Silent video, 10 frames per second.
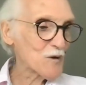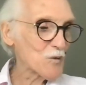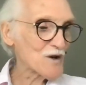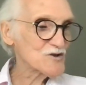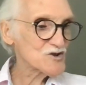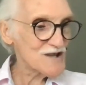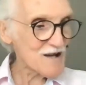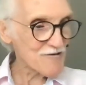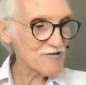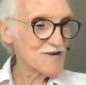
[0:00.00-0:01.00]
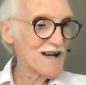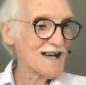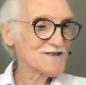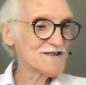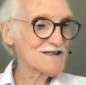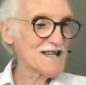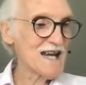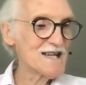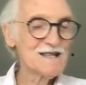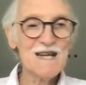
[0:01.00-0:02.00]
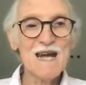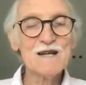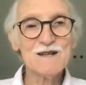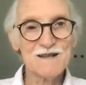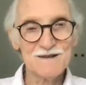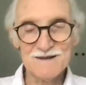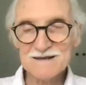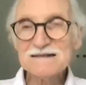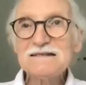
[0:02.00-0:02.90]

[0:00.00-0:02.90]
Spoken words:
what Chief and C88 is.